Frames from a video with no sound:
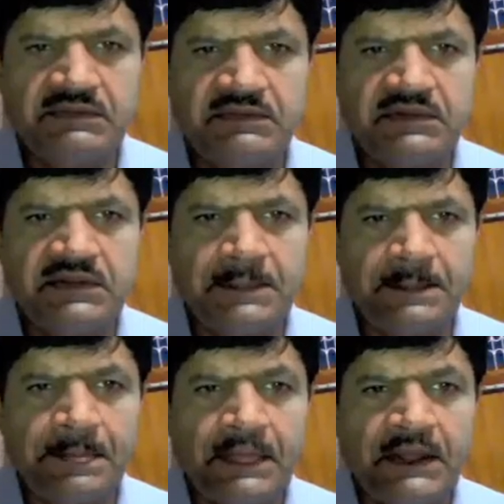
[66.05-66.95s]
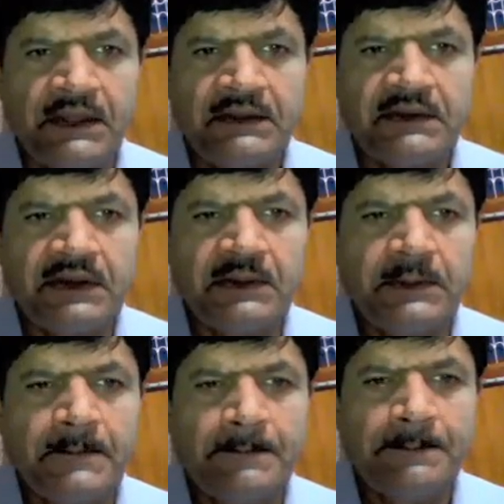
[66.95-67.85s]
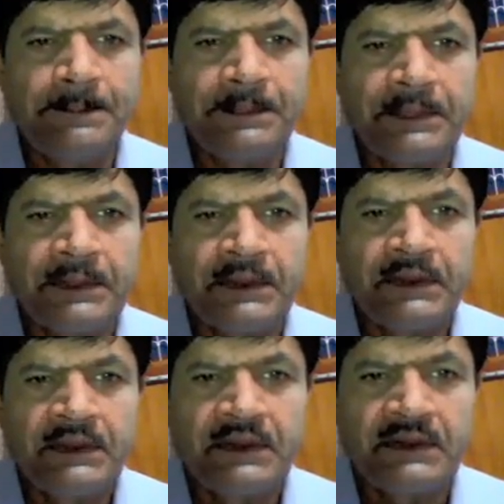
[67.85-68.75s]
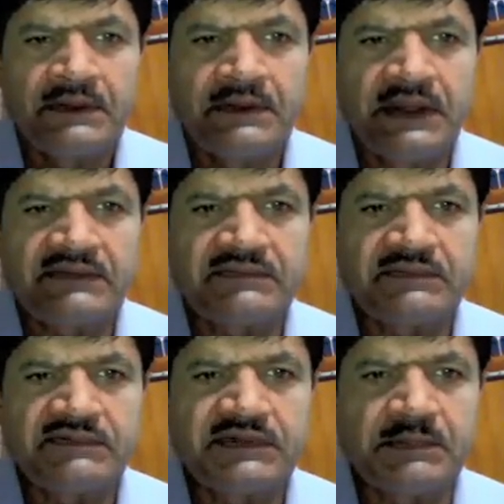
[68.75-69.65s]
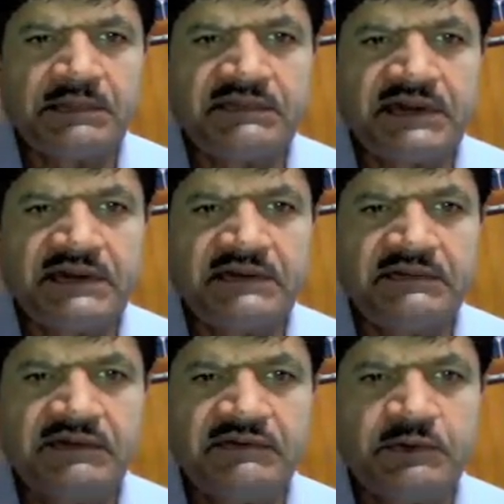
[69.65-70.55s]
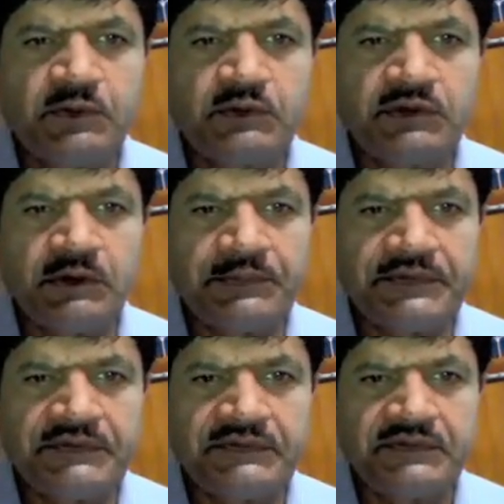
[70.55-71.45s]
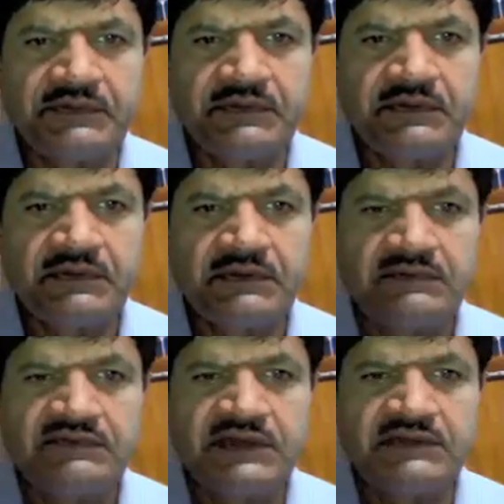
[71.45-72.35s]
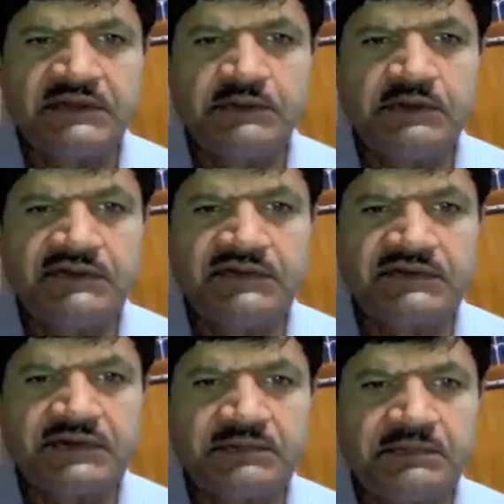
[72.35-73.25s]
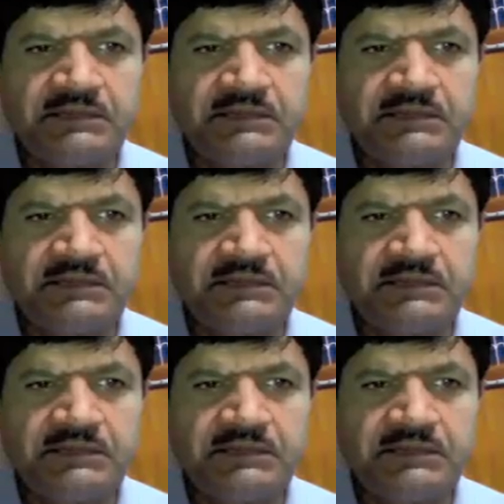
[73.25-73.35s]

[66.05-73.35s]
Okay, now next step is that you have to go to the options, check the unit system.